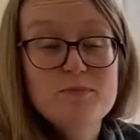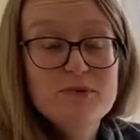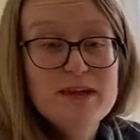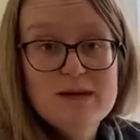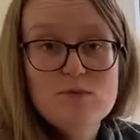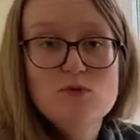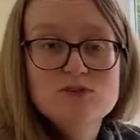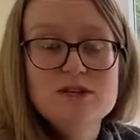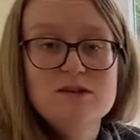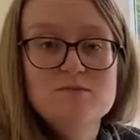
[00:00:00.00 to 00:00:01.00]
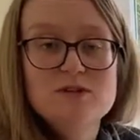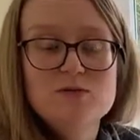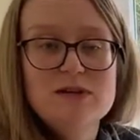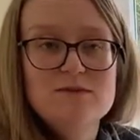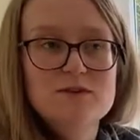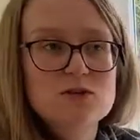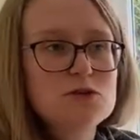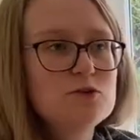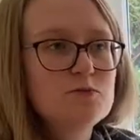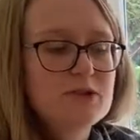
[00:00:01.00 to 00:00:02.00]
plate motion between the
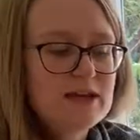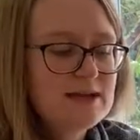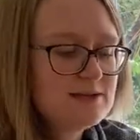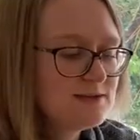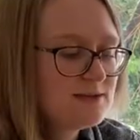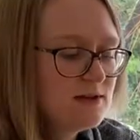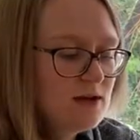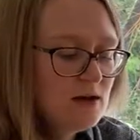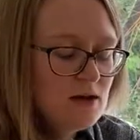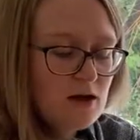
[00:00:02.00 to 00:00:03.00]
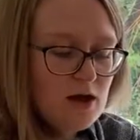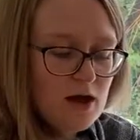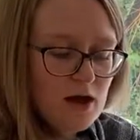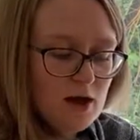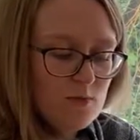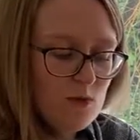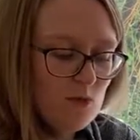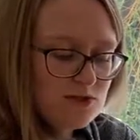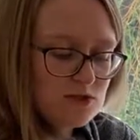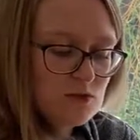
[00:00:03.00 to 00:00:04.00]
two plates, which is